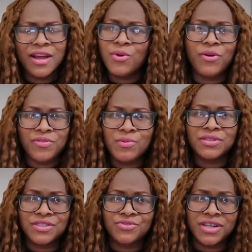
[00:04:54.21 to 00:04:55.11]
that one of the
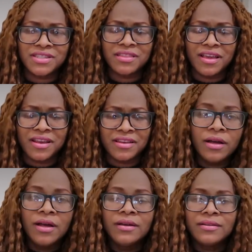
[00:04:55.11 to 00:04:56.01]
most interesting
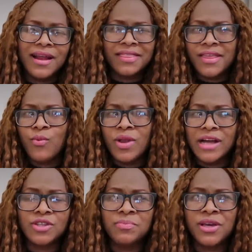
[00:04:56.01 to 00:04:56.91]
things that I think will
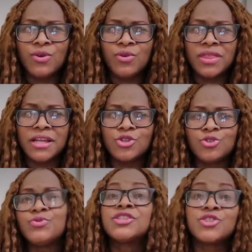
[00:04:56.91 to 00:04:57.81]
actually be a good thing
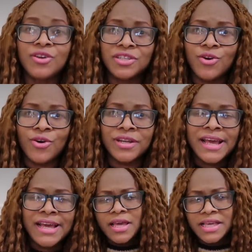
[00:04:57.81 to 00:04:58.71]
to do a study on